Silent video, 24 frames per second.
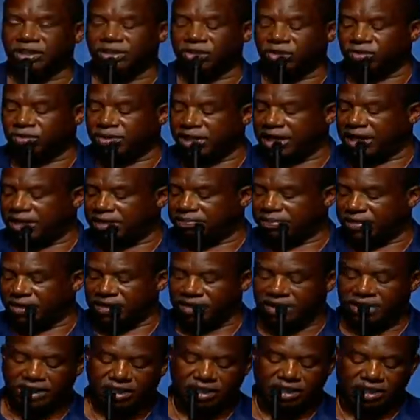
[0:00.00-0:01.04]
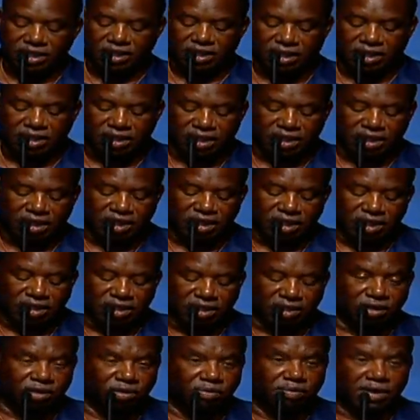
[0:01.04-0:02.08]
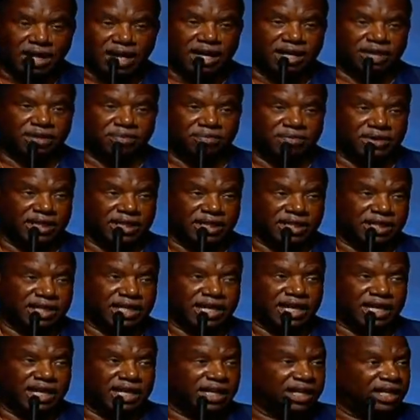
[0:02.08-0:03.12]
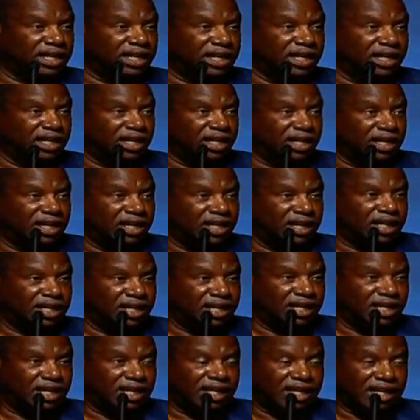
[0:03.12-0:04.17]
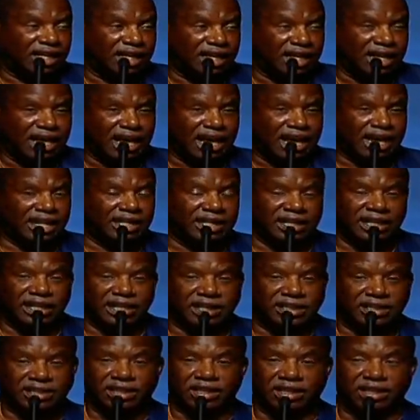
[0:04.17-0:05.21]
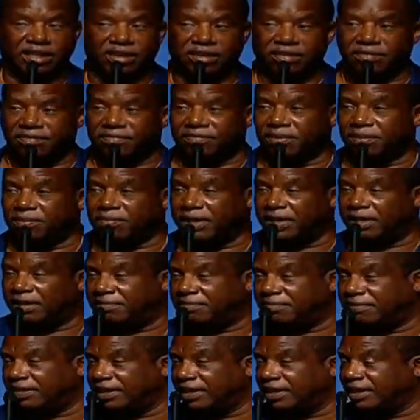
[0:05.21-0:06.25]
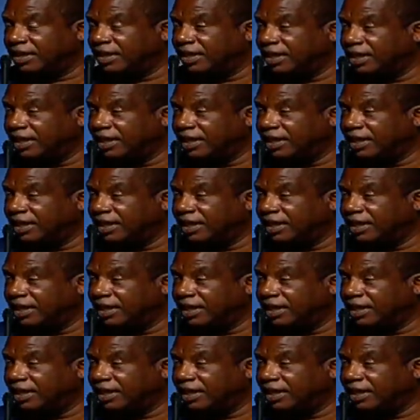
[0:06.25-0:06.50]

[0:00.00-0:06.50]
to you, neighbor, don't bother me today. I need to hear from heaven.